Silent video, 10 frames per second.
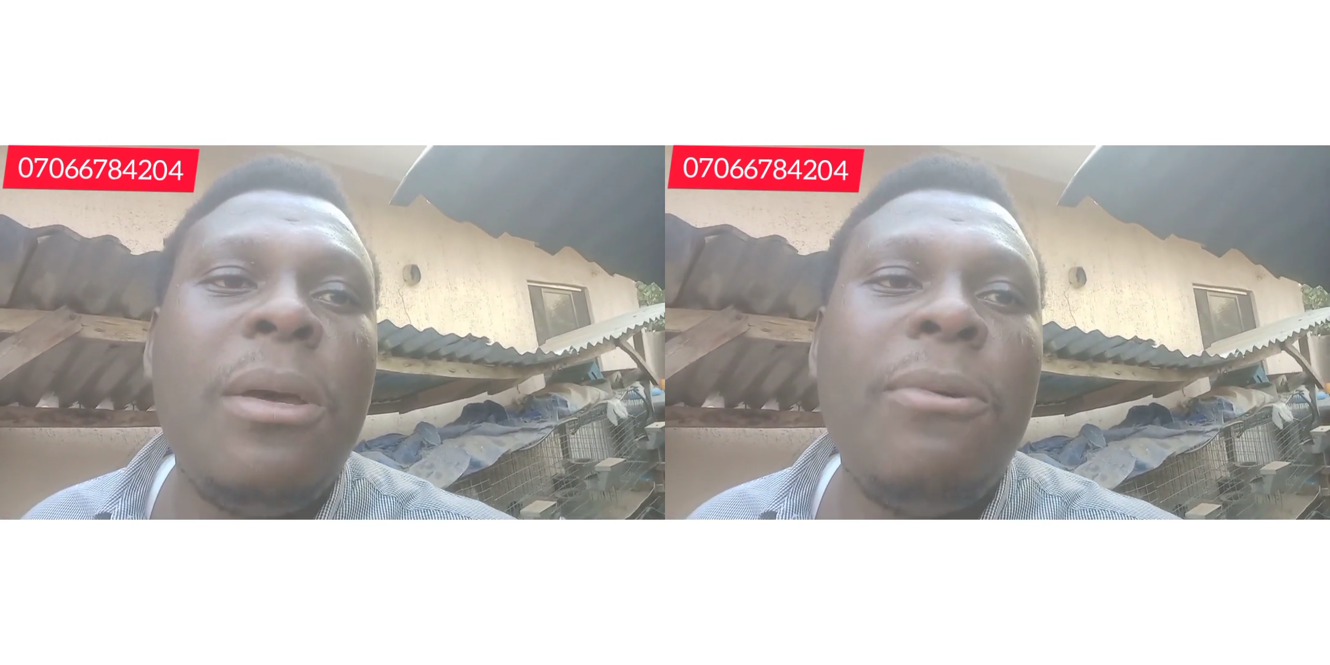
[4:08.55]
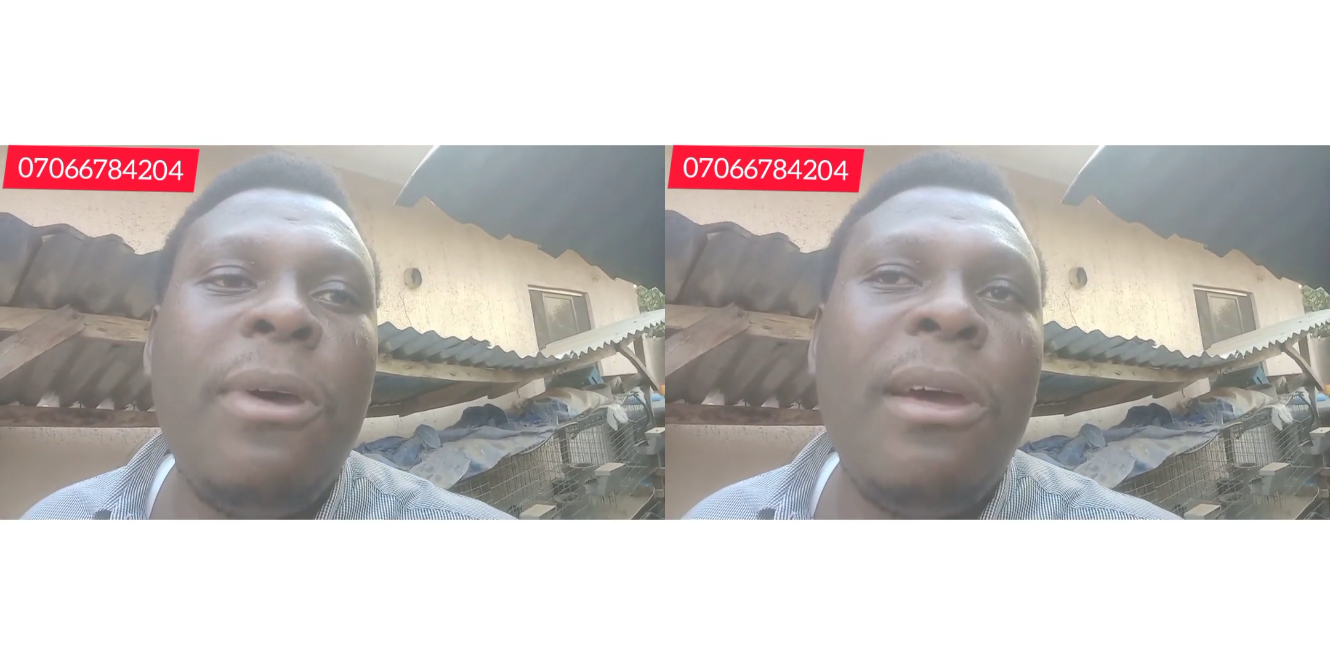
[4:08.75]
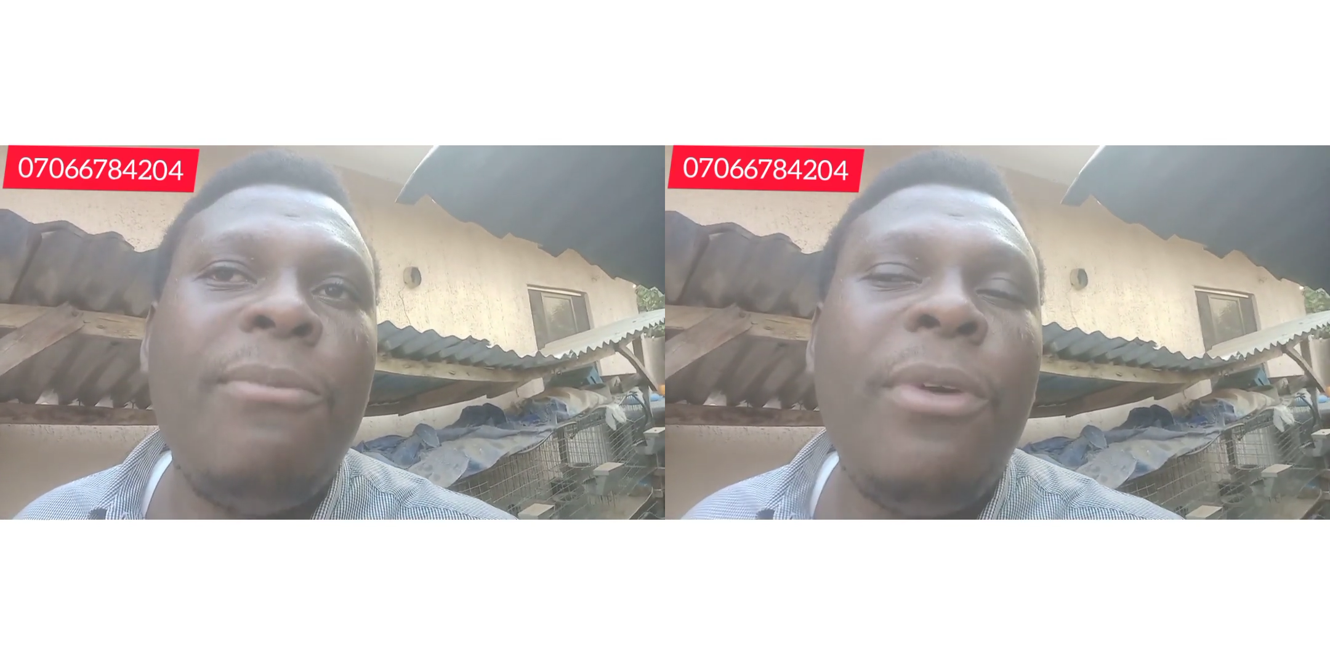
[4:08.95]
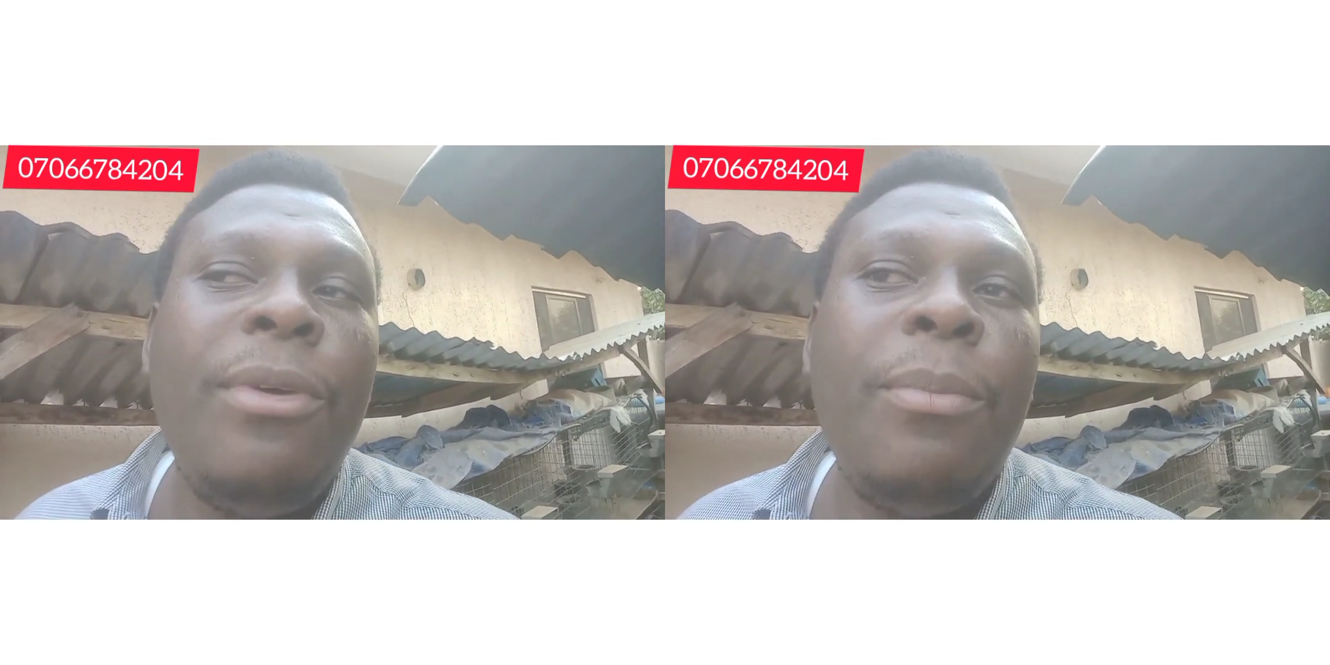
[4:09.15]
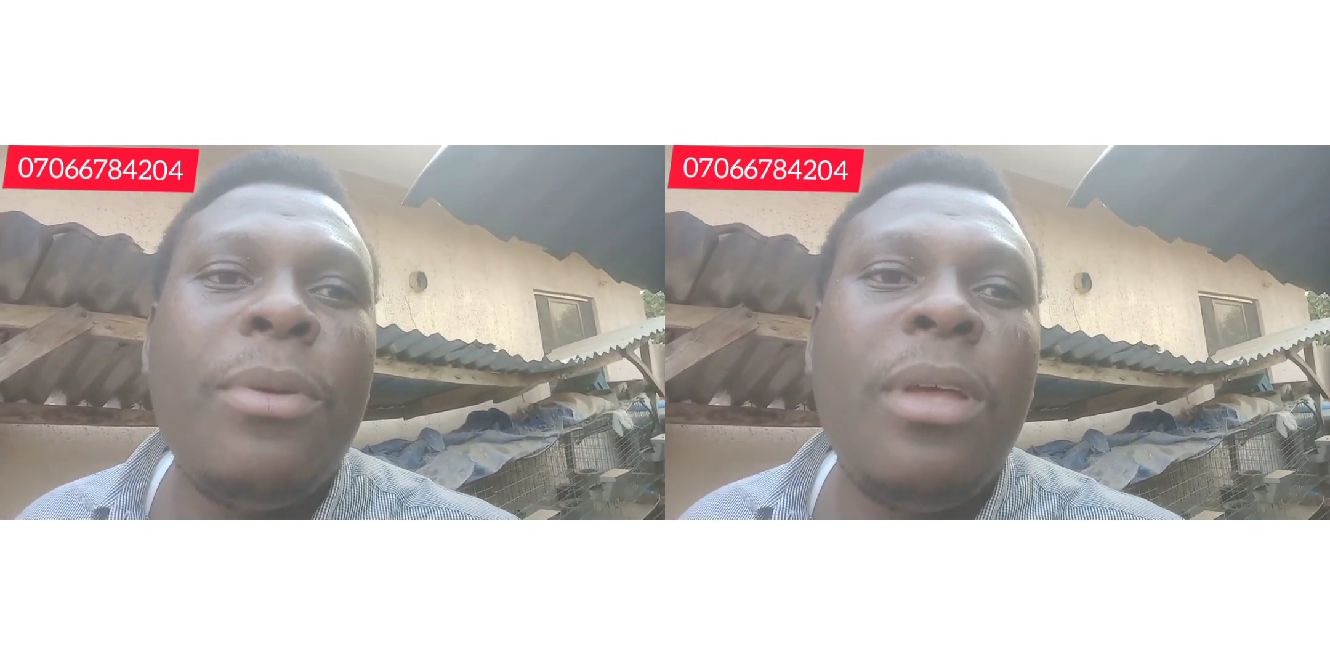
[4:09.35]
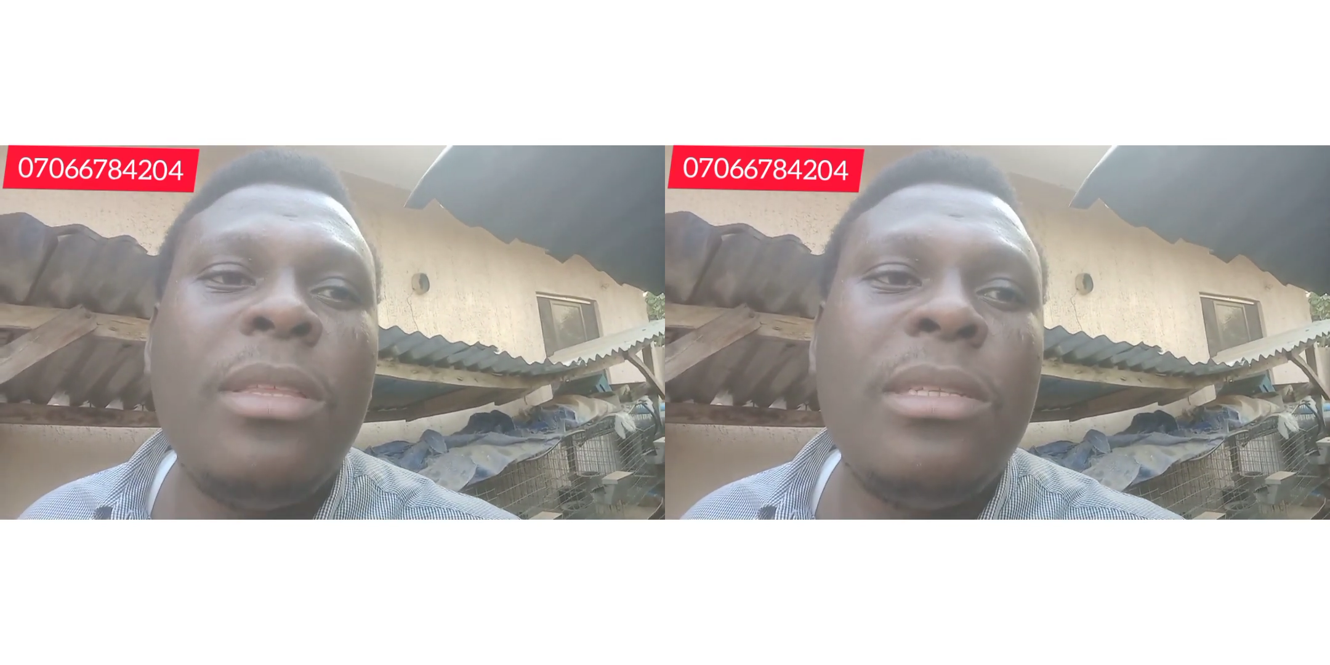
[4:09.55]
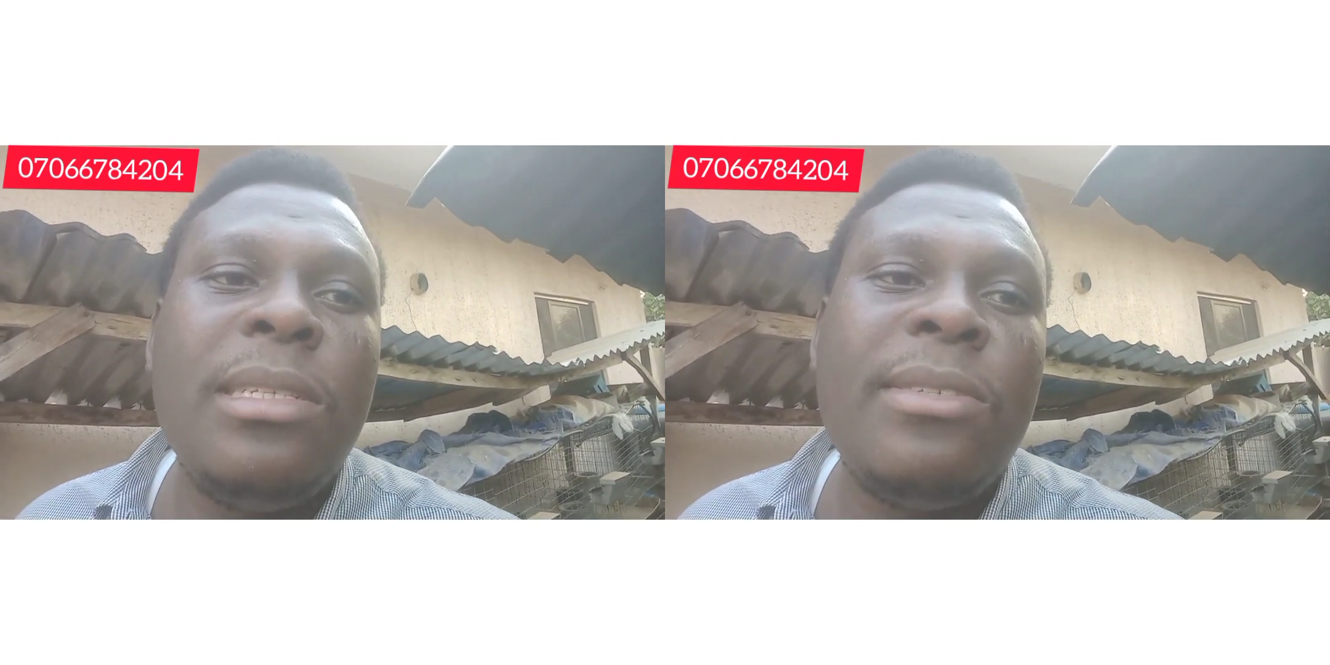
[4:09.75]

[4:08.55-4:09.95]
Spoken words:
very important